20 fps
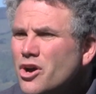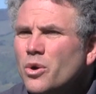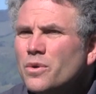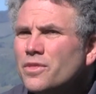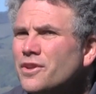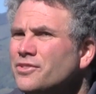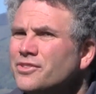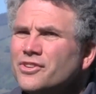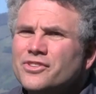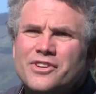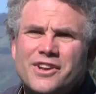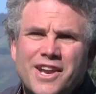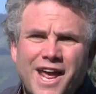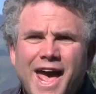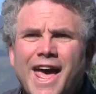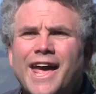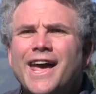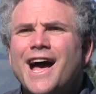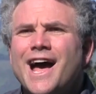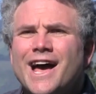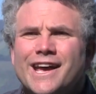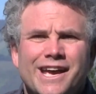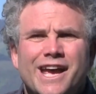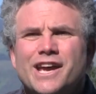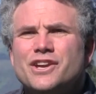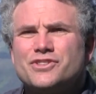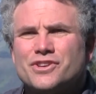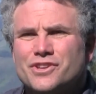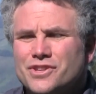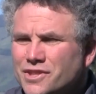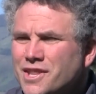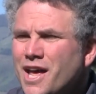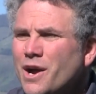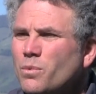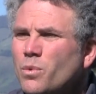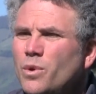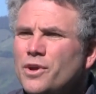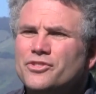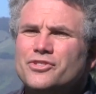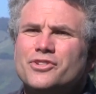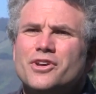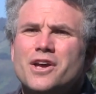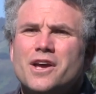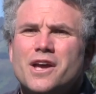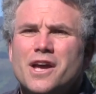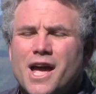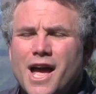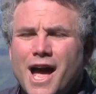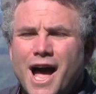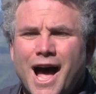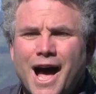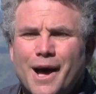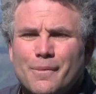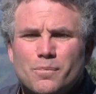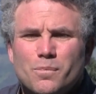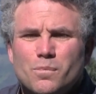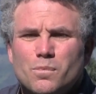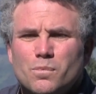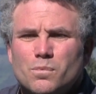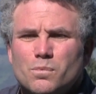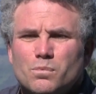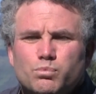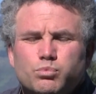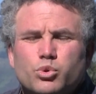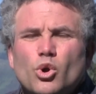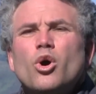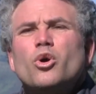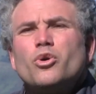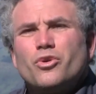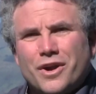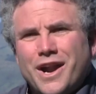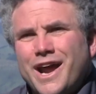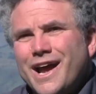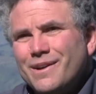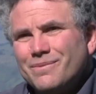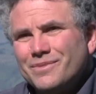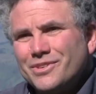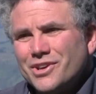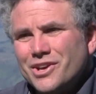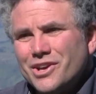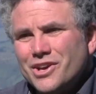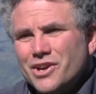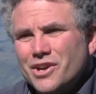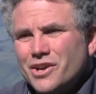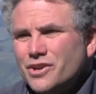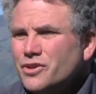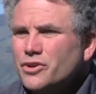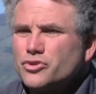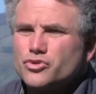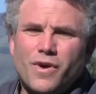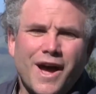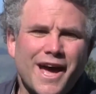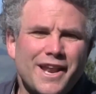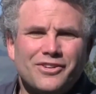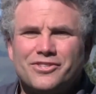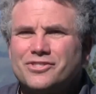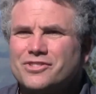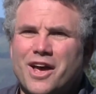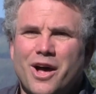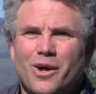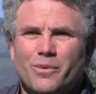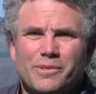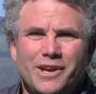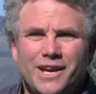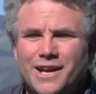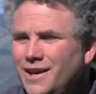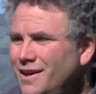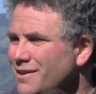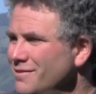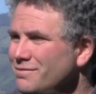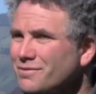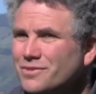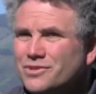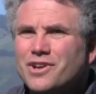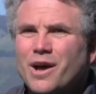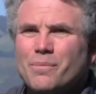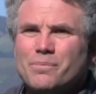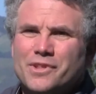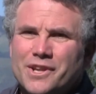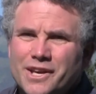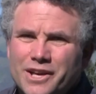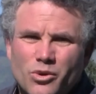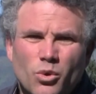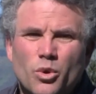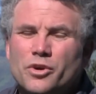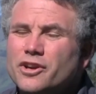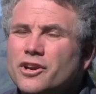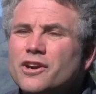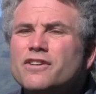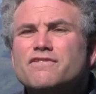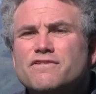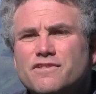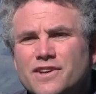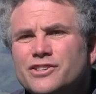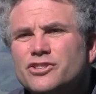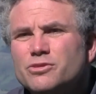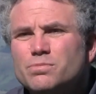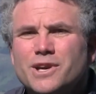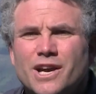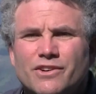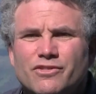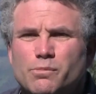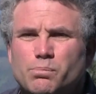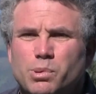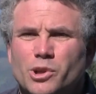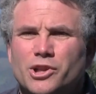no, this is an AI agent that was programmed to try to sell me something or to convince me of a